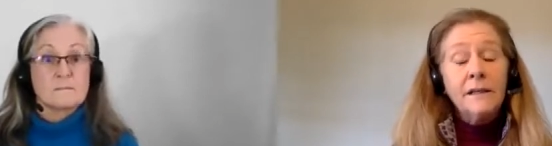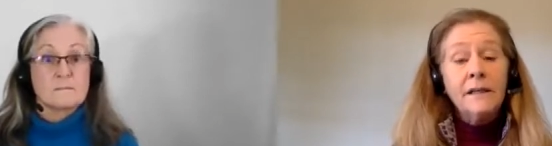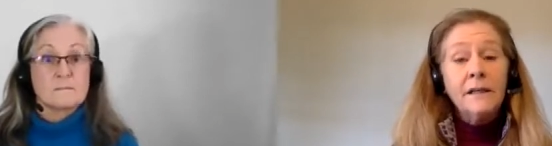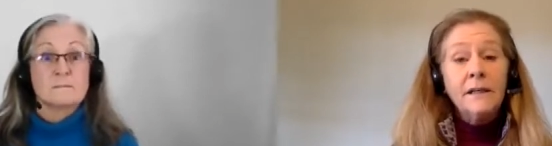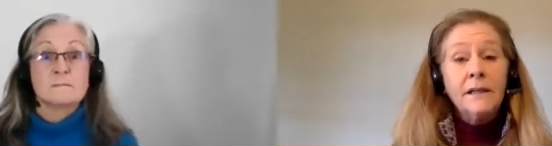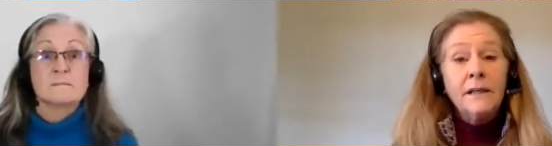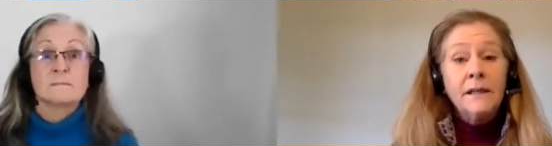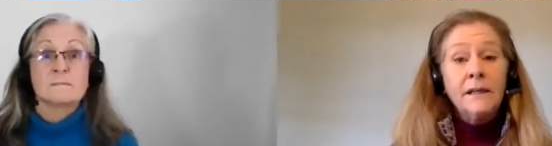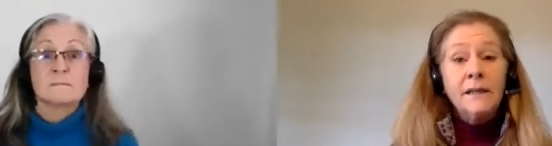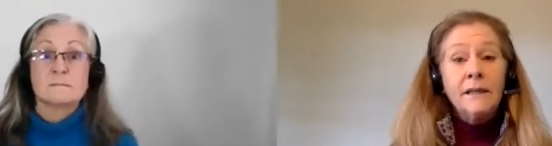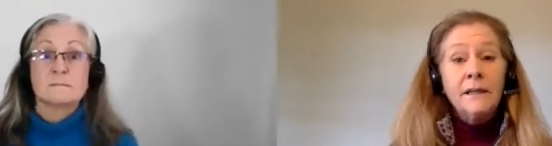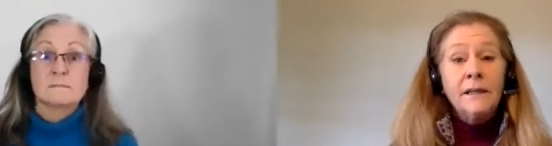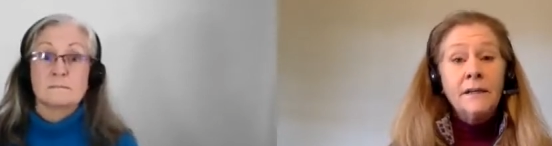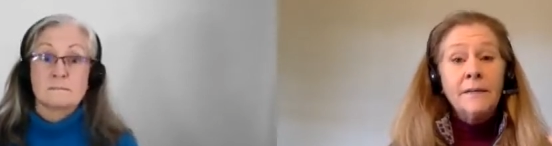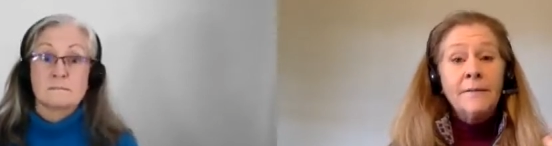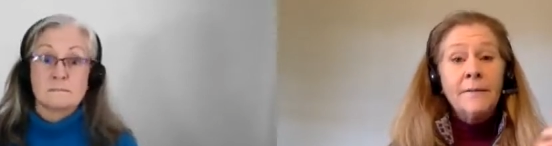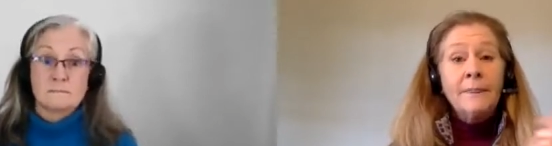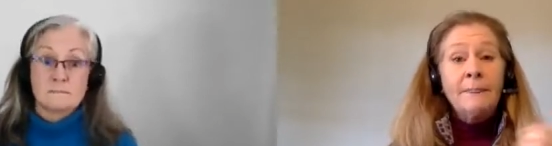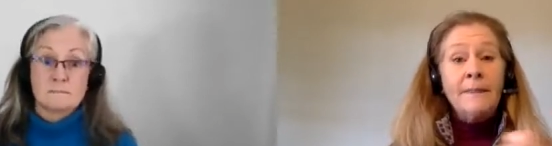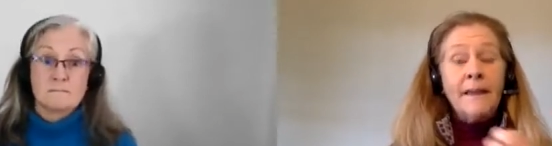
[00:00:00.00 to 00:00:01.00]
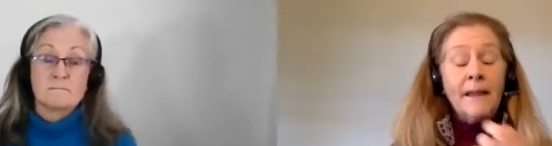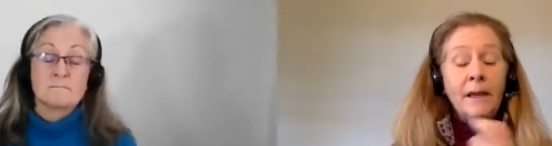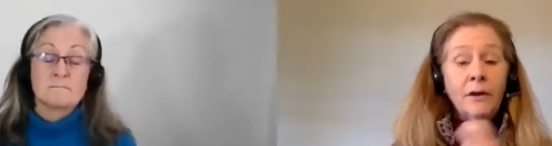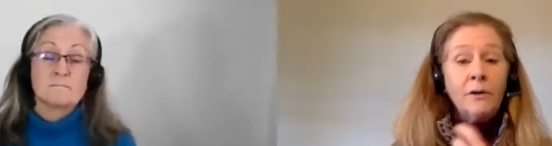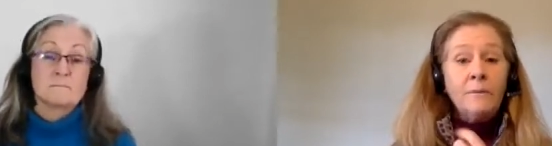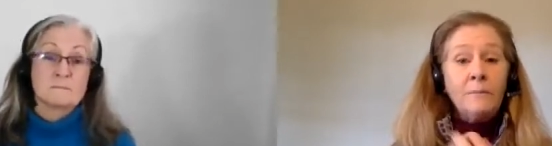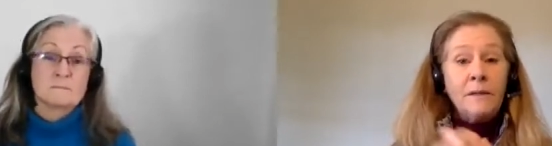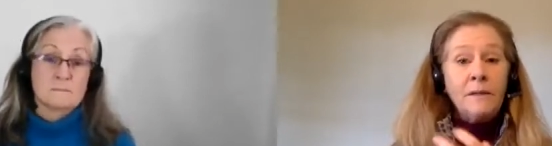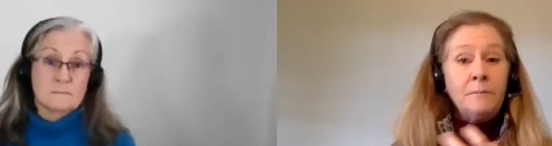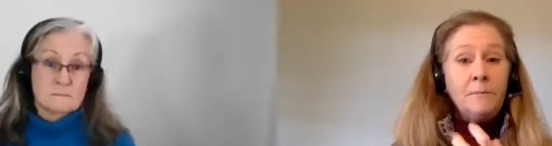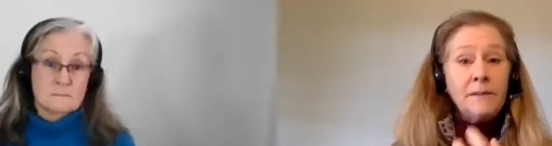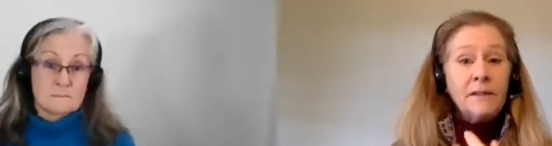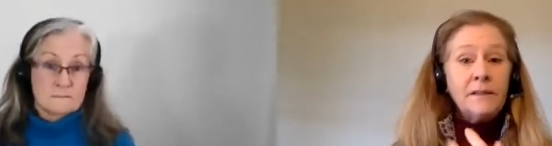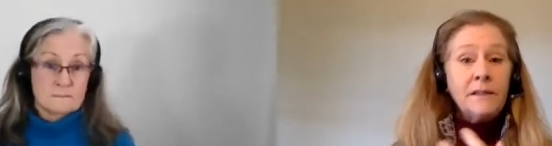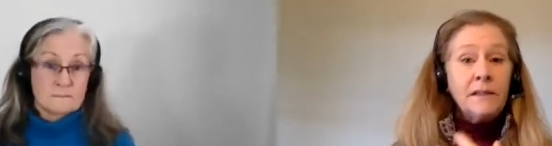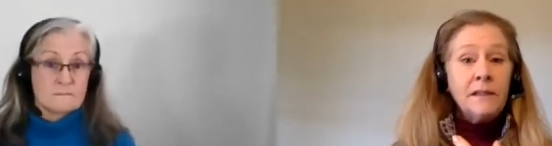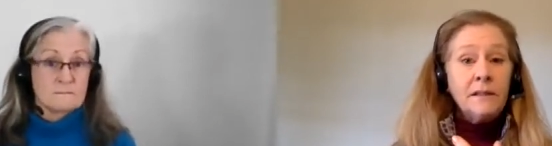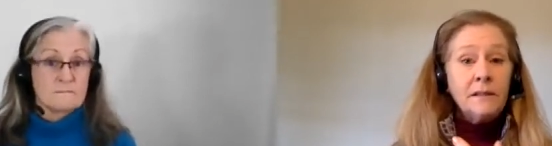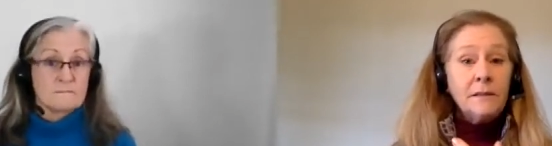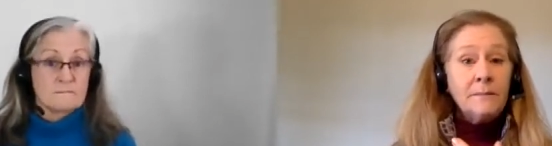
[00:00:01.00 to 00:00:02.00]
Speaker 1: mm. they could be
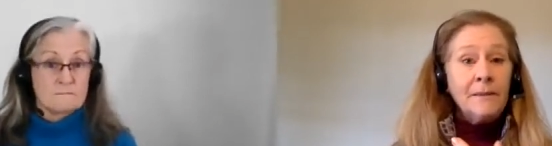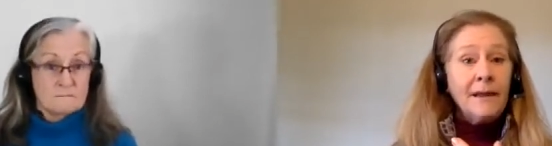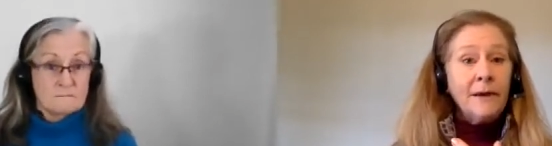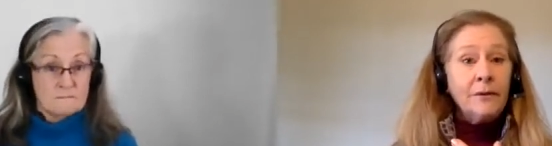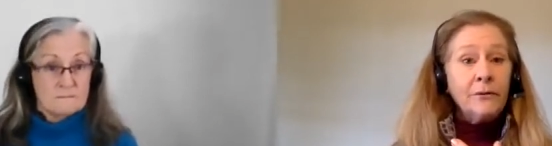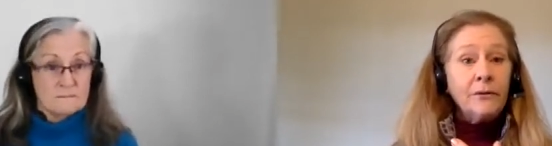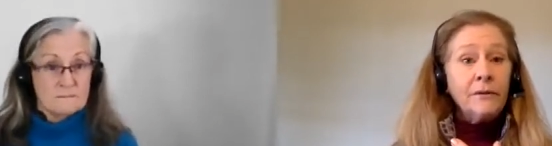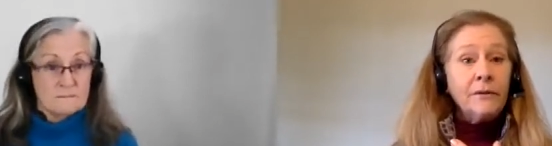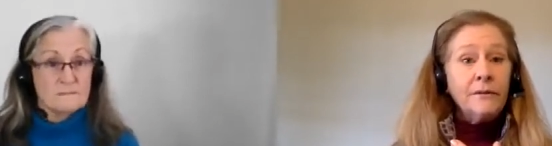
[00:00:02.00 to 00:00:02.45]
busy in the mouth.